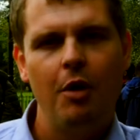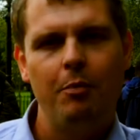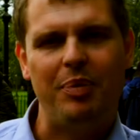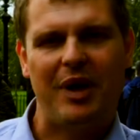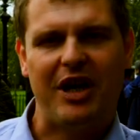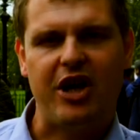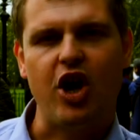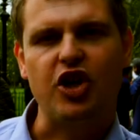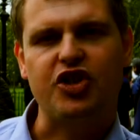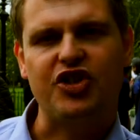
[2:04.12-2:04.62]

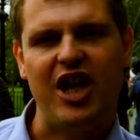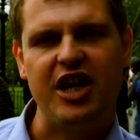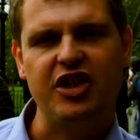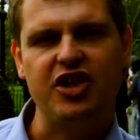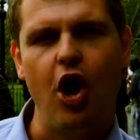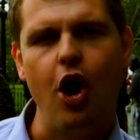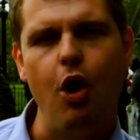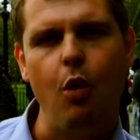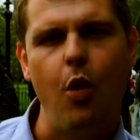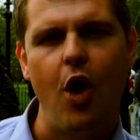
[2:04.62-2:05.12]
because they
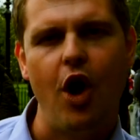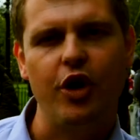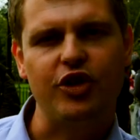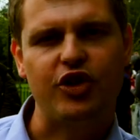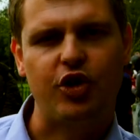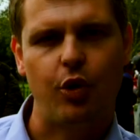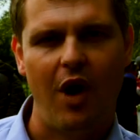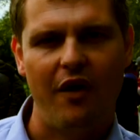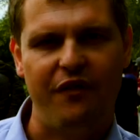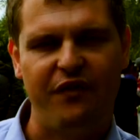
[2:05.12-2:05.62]
don't want
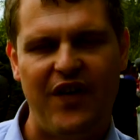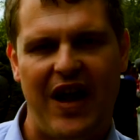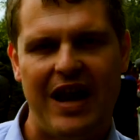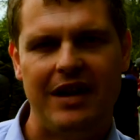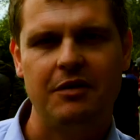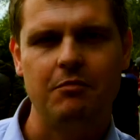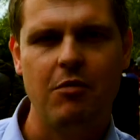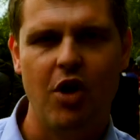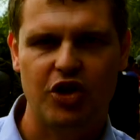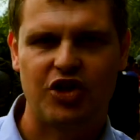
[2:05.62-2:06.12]
to
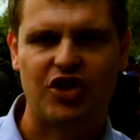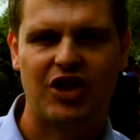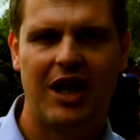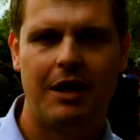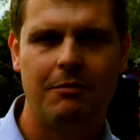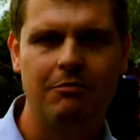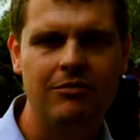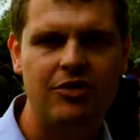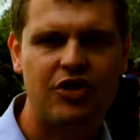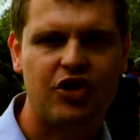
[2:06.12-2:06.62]
offend
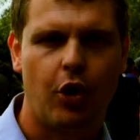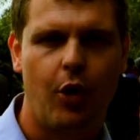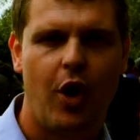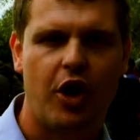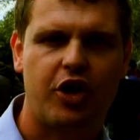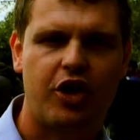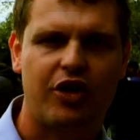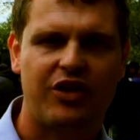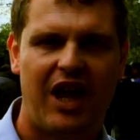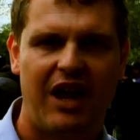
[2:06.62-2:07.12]
Muslims who
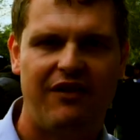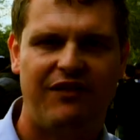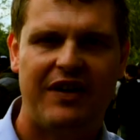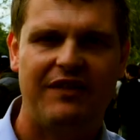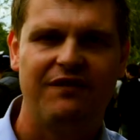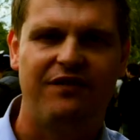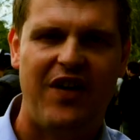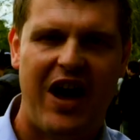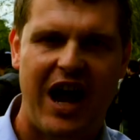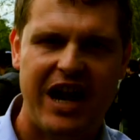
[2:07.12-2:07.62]
are, they've
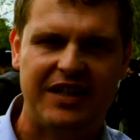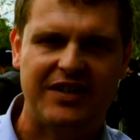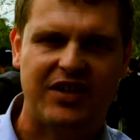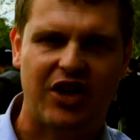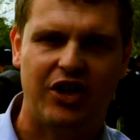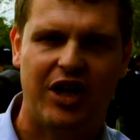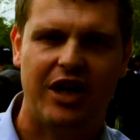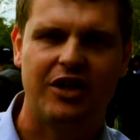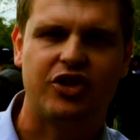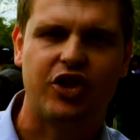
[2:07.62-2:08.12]

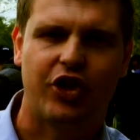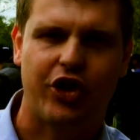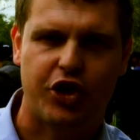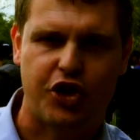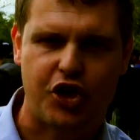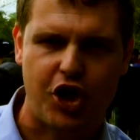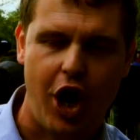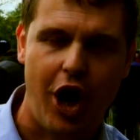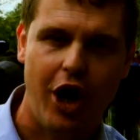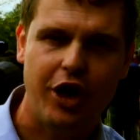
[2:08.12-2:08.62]
invited into the
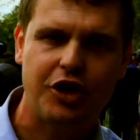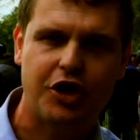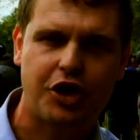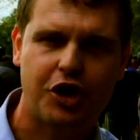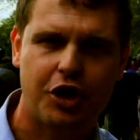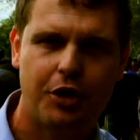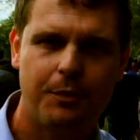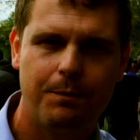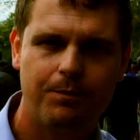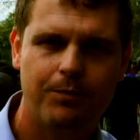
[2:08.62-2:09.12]

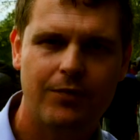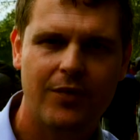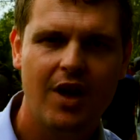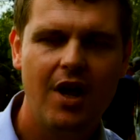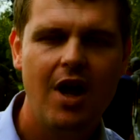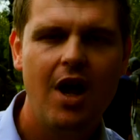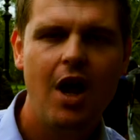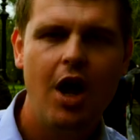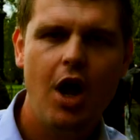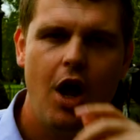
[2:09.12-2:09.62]
church,
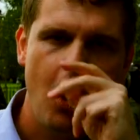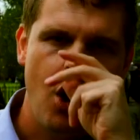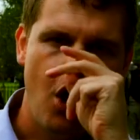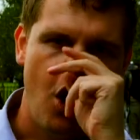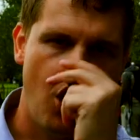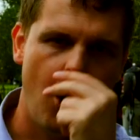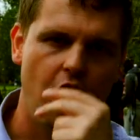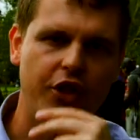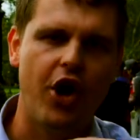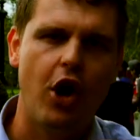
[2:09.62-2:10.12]

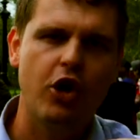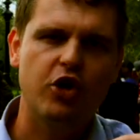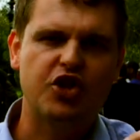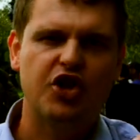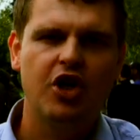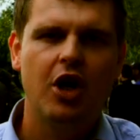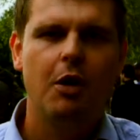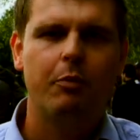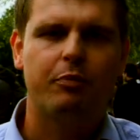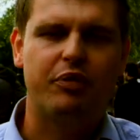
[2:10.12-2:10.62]
or
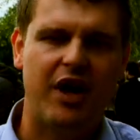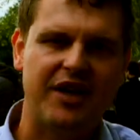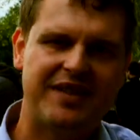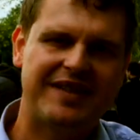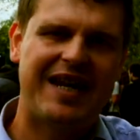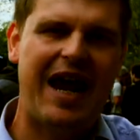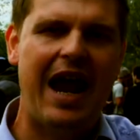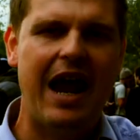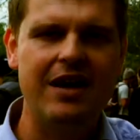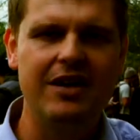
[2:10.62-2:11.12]
those
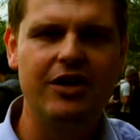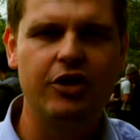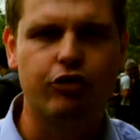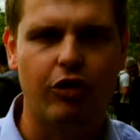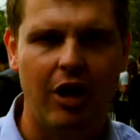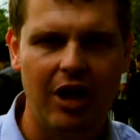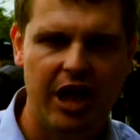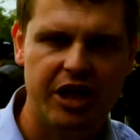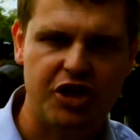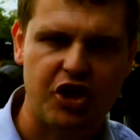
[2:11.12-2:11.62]
pretend
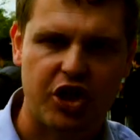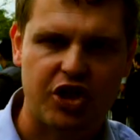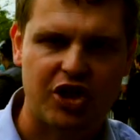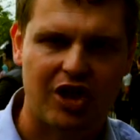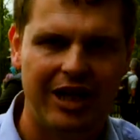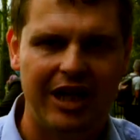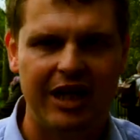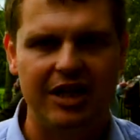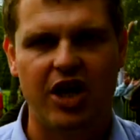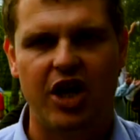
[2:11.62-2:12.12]
religious
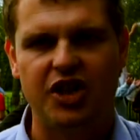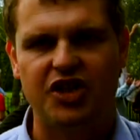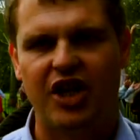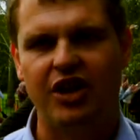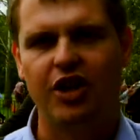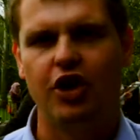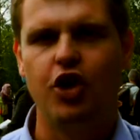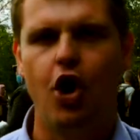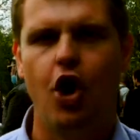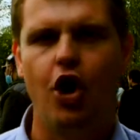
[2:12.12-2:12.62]
leaders
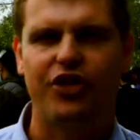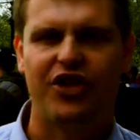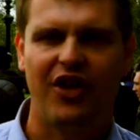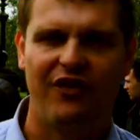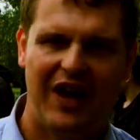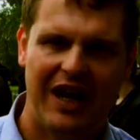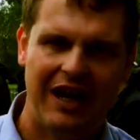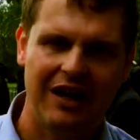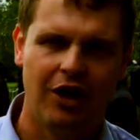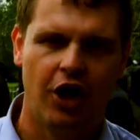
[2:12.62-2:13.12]
in the north
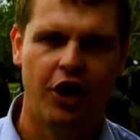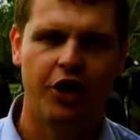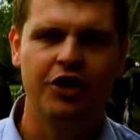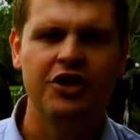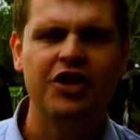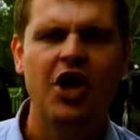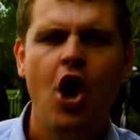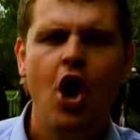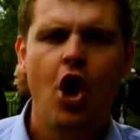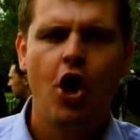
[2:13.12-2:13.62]
of
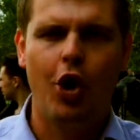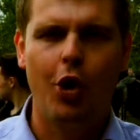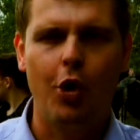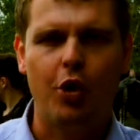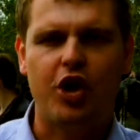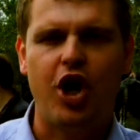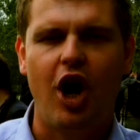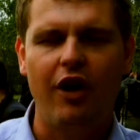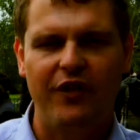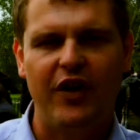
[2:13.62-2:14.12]
England who
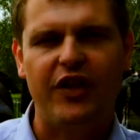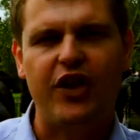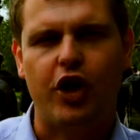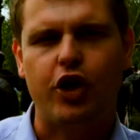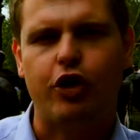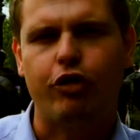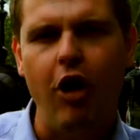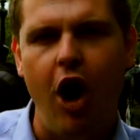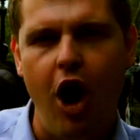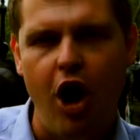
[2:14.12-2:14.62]
cover the
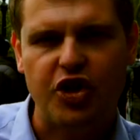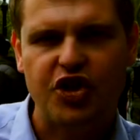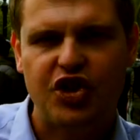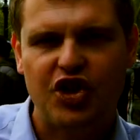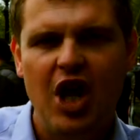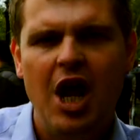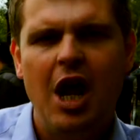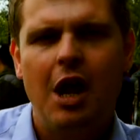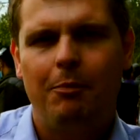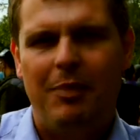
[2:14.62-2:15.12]
cross
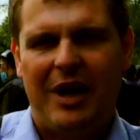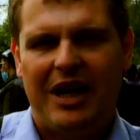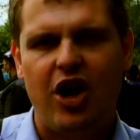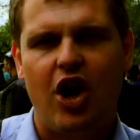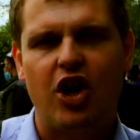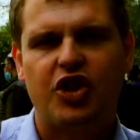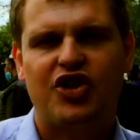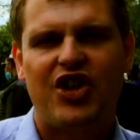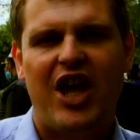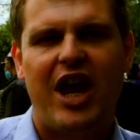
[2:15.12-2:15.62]

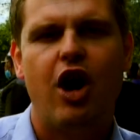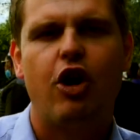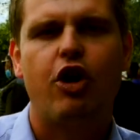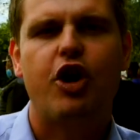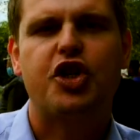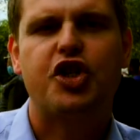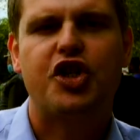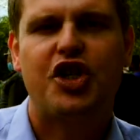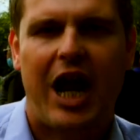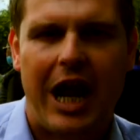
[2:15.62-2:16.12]
because they are
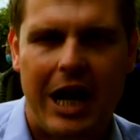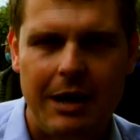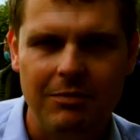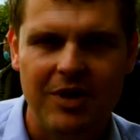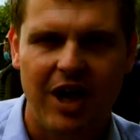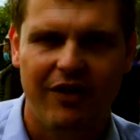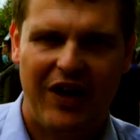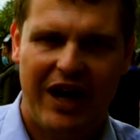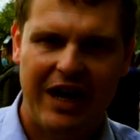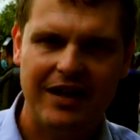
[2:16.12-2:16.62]

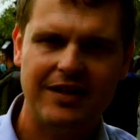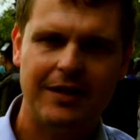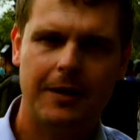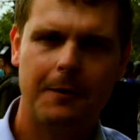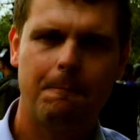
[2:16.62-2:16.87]
ashamed of it